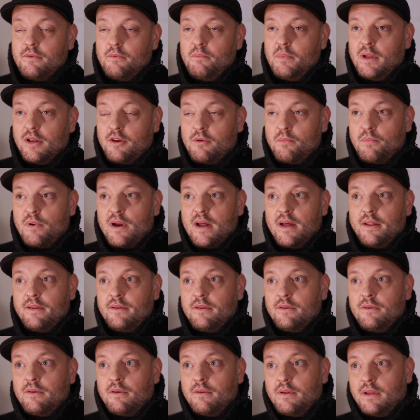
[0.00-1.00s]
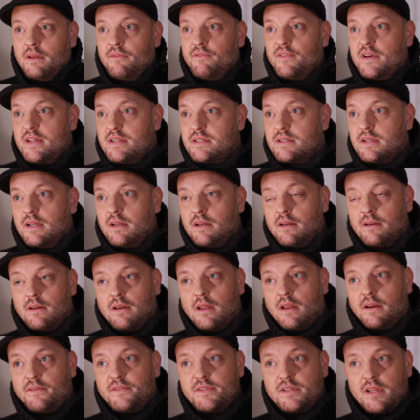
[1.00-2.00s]
a brand, invest in
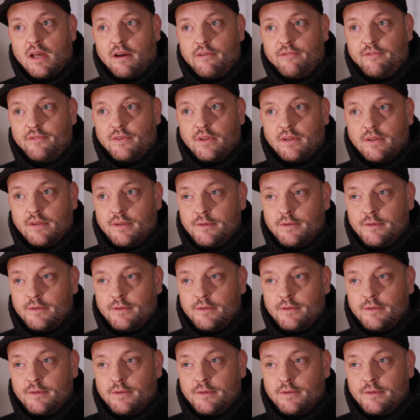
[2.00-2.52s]
a lot of stuff,